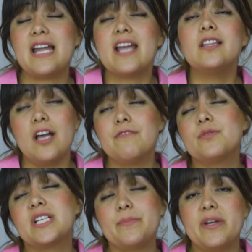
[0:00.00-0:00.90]
that I love
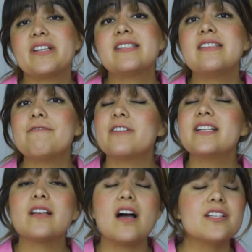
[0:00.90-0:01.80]
to experience
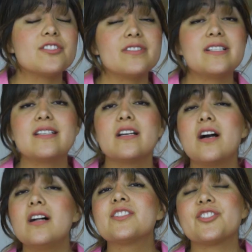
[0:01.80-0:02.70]
different countries and
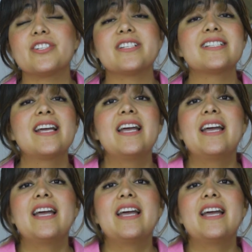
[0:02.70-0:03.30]
cultures.